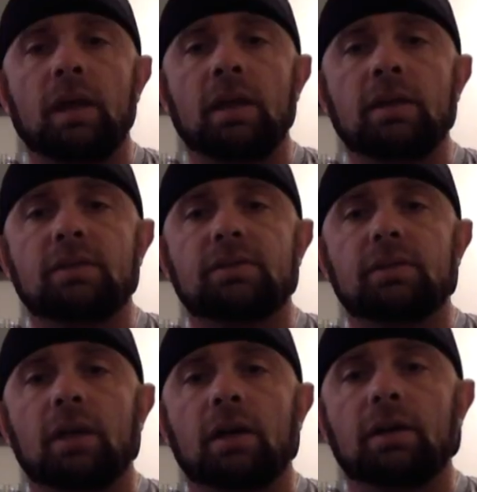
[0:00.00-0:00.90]
a
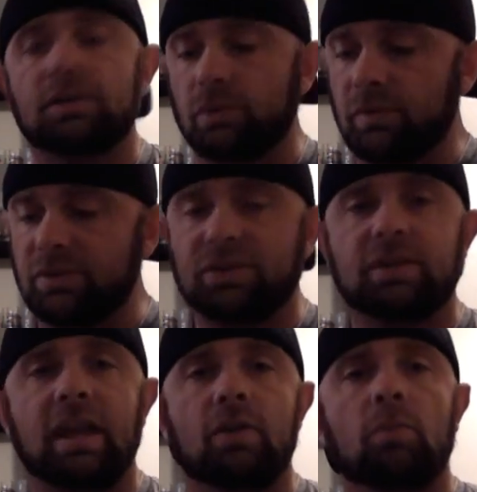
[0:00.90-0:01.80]
sort of a
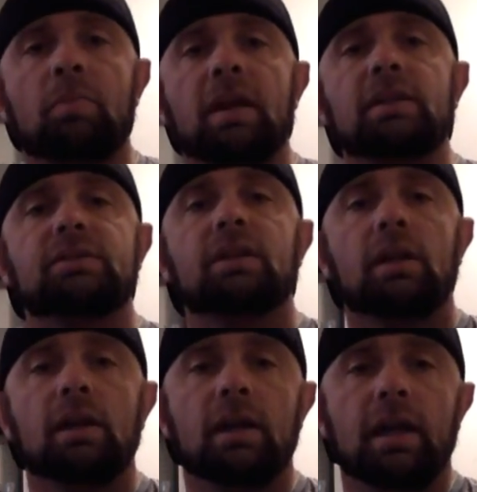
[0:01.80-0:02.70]
scale-based
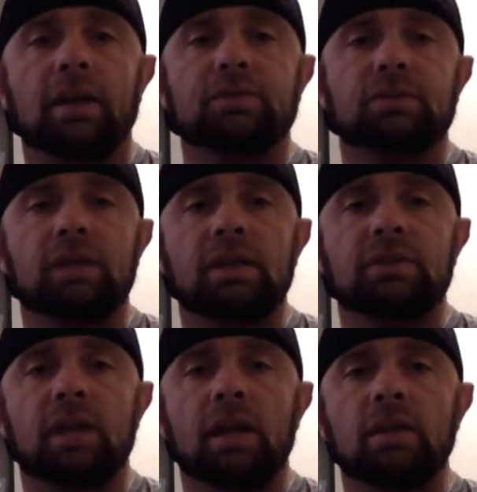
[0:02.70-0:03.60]
exercise
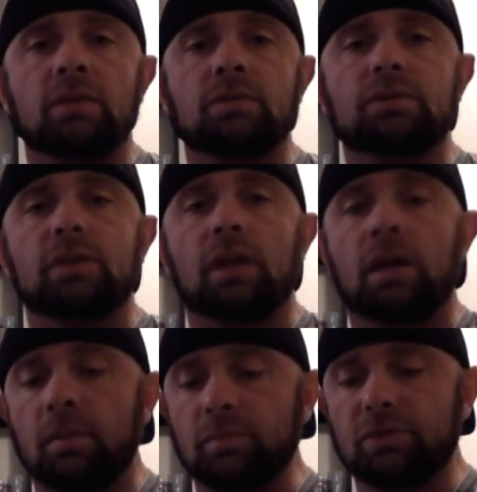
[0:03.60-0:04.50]
that I use
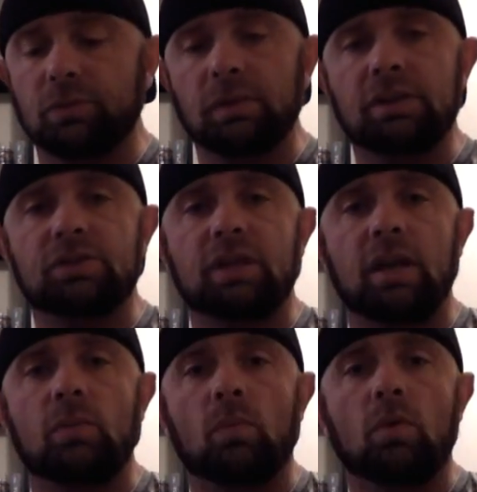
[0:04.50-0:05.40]
to really just
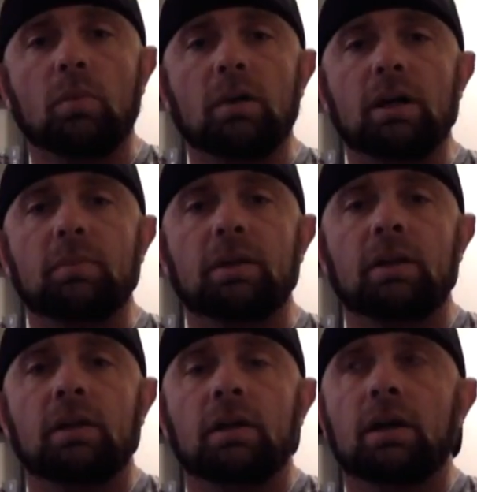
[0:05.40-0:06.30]
kind of warm up
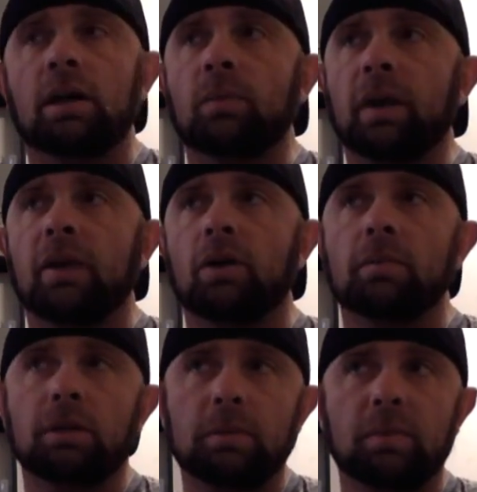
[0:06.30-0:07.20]
when I know I'm
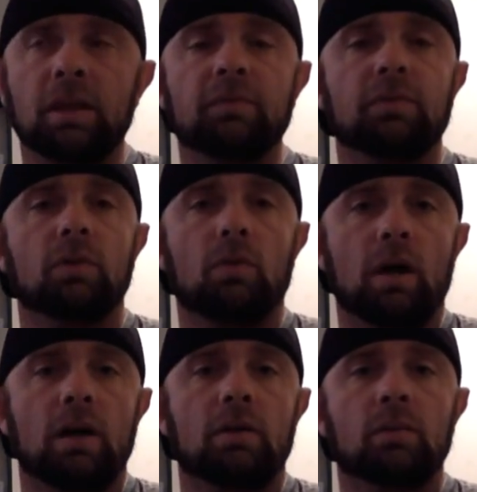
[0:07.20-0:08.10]
going to be playing for a
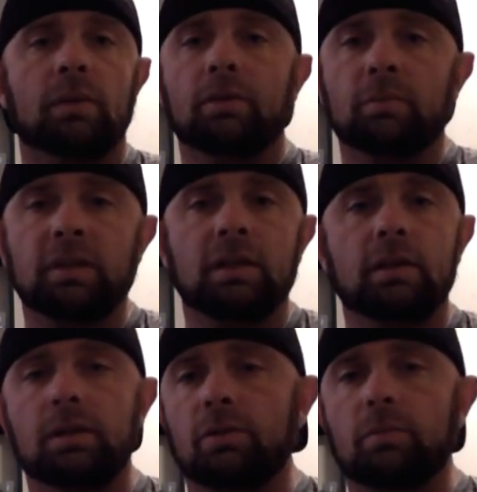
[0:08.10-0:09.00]
while, whether it be
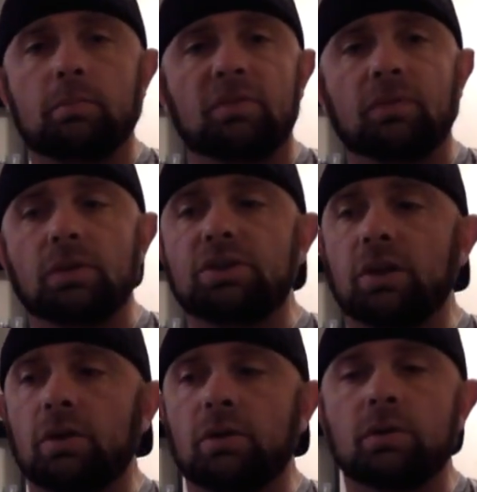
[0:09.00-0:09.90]
before a
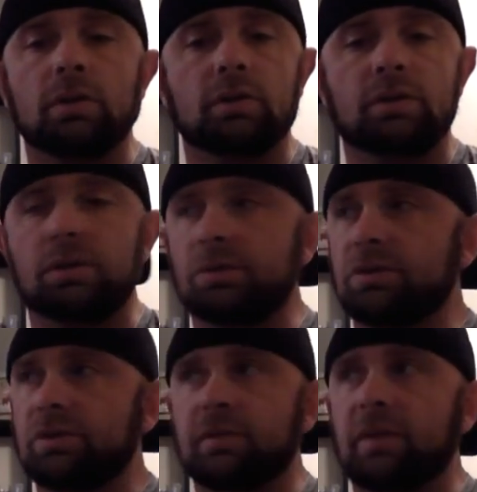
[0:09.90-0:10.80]
show or
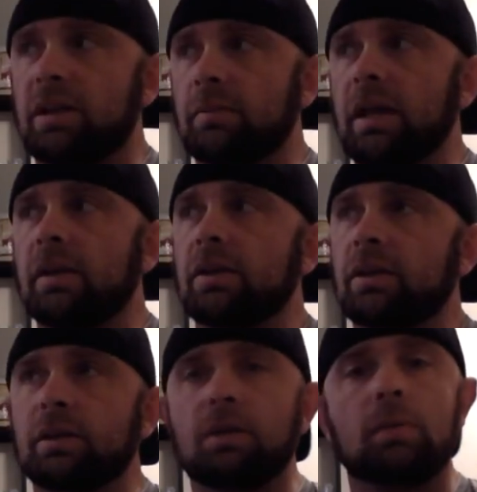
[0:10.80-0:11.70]
just if I come down
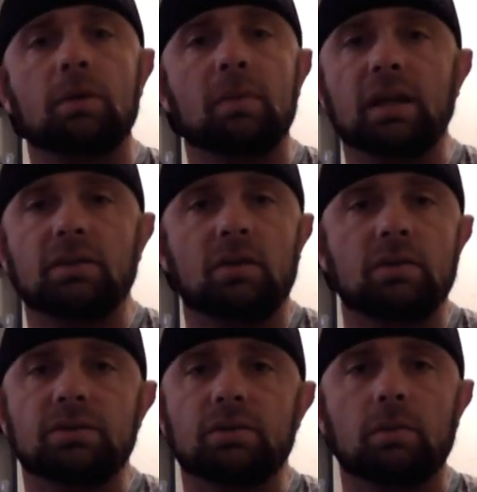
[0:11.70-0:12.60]
here and grab one of my guitars
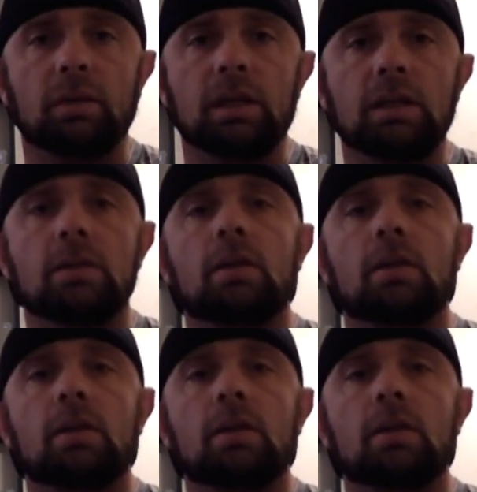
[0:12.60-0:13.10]
and start playing.